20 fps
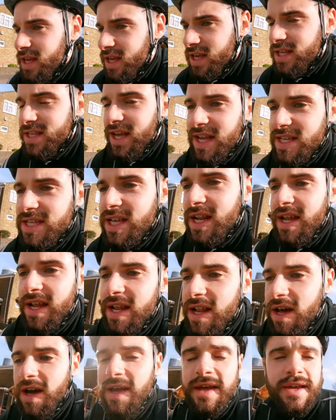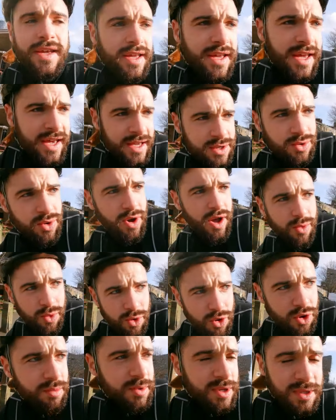It's actually like, it's quite
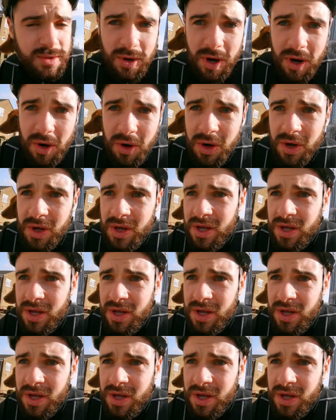warm as well,